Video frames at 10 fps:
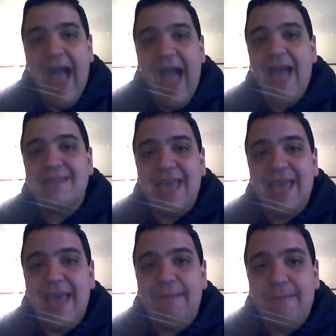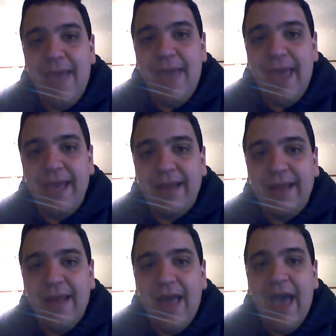as it
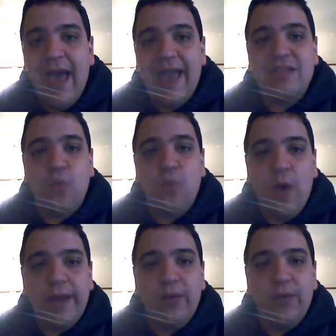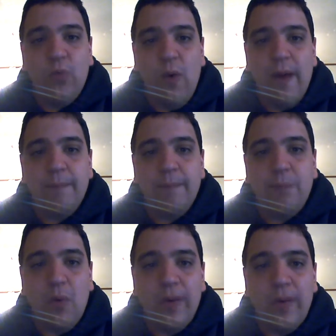made a 21
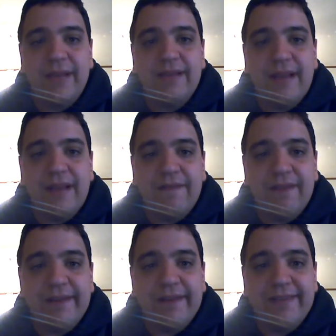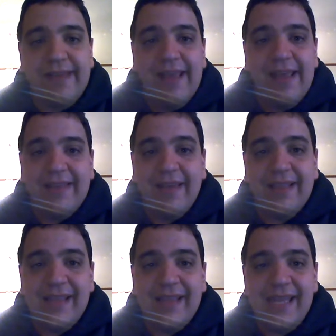point difference
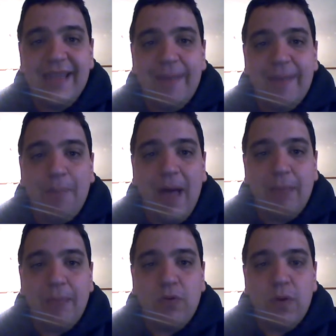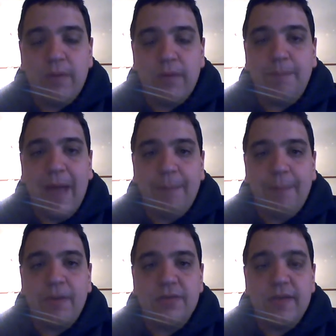to lead the Popcorn
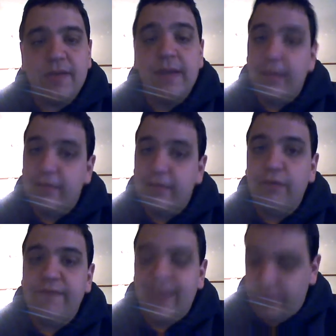Poppers to